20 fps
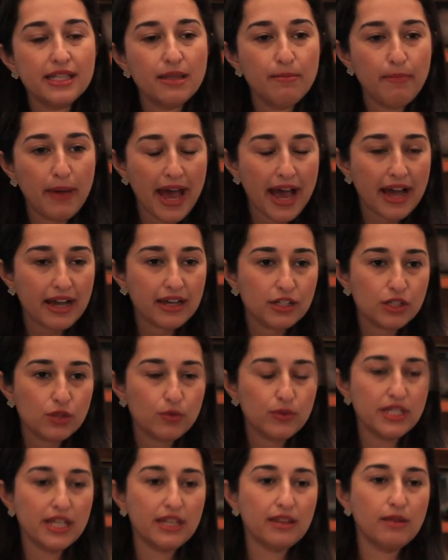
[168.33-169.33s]
is the back.
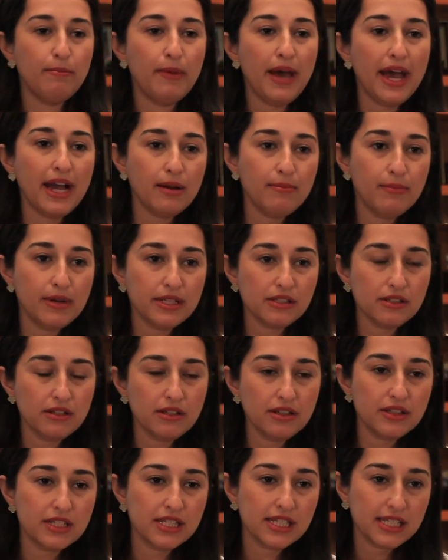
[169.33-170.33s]
So we take the back
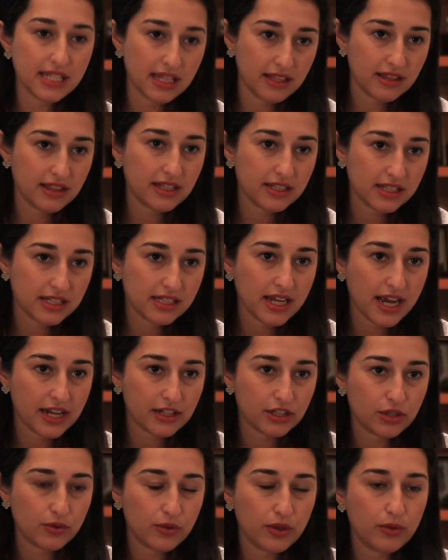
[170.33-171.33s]
muscle and the skin that's
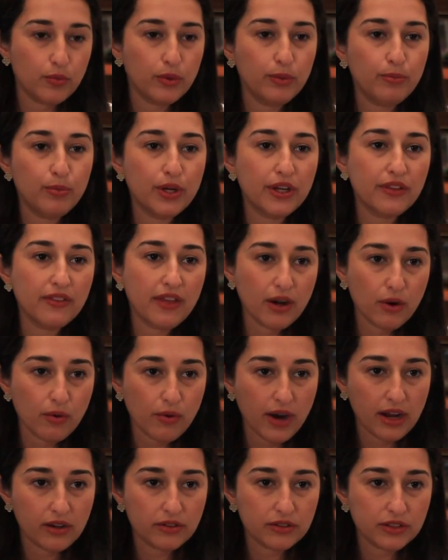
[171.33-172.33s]
attached to it, and we bring that
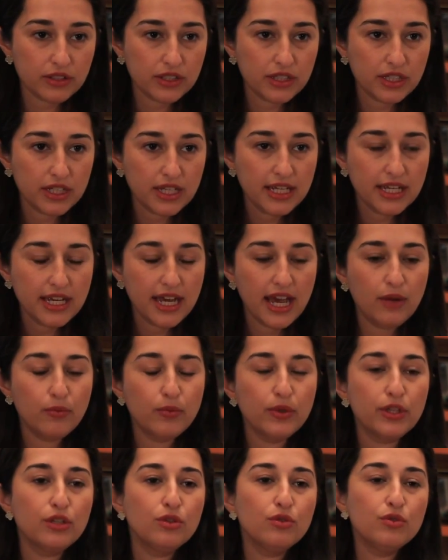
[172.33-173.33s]
around.
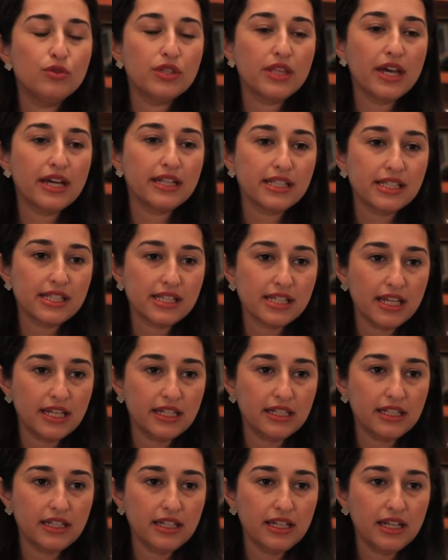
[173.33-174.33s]
And we use that
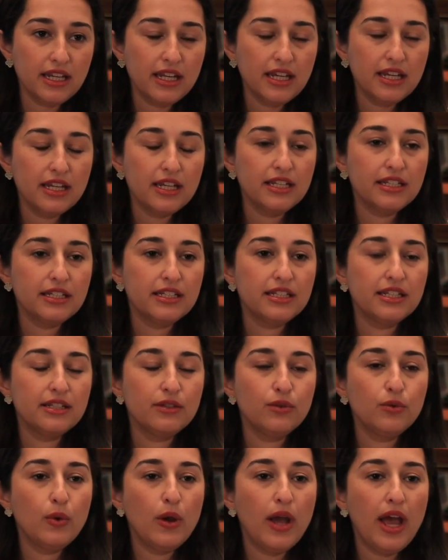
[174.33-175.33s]
skin
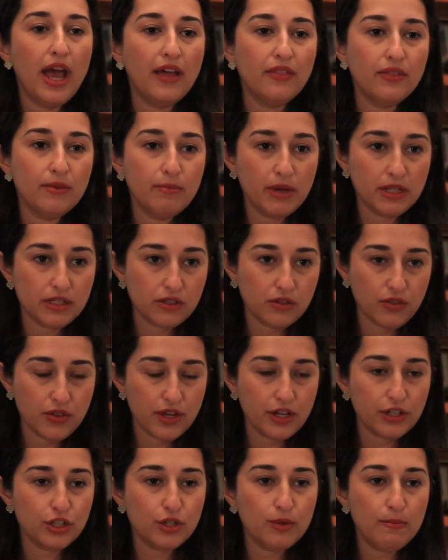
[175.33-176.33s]
and the muscle
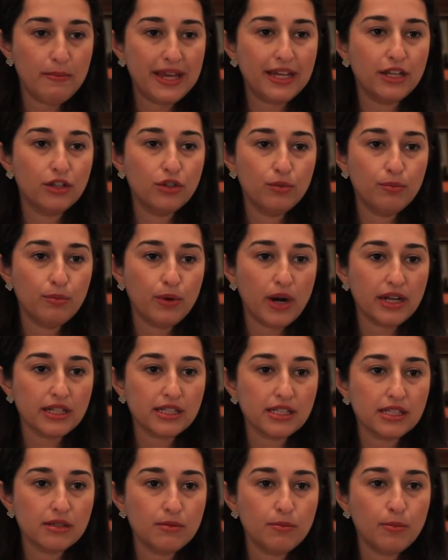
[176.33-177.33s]
there to make a new
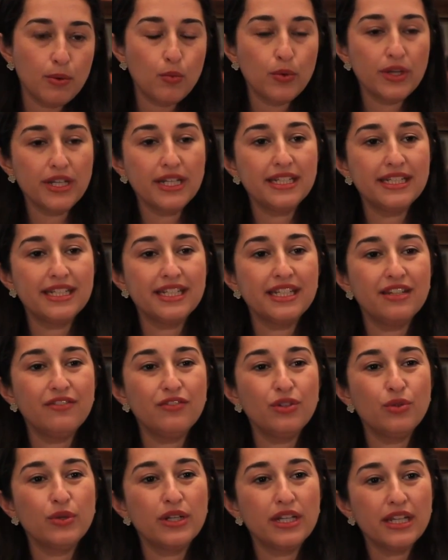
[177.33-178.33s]
breast. But we need to
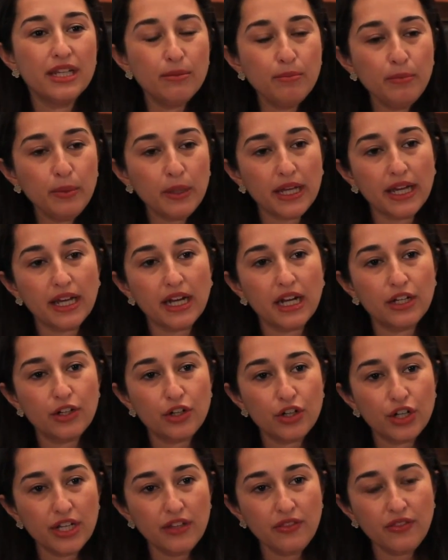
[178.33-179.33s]
give you an implant
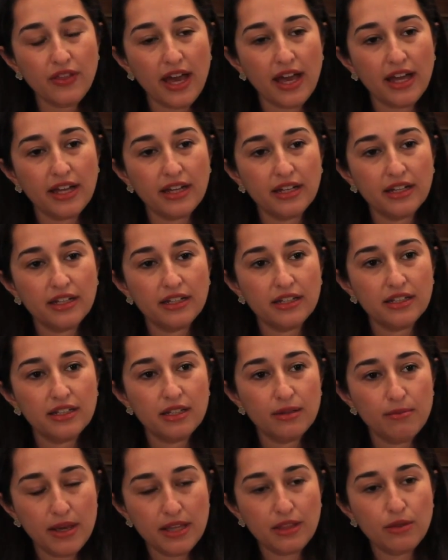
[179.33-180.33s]
underneath that
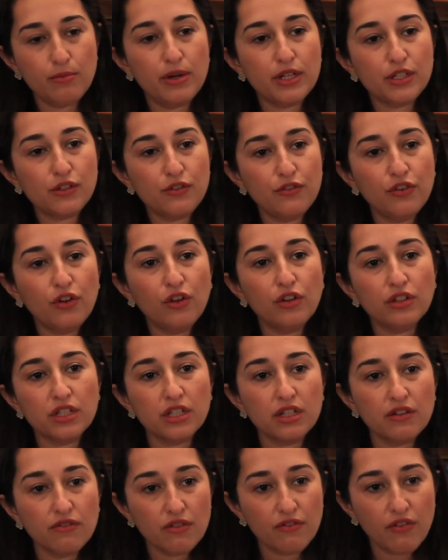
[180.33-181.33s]
to make the breast full,
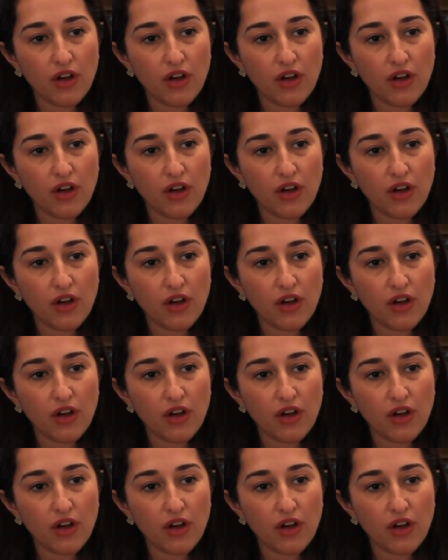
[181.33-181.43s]
to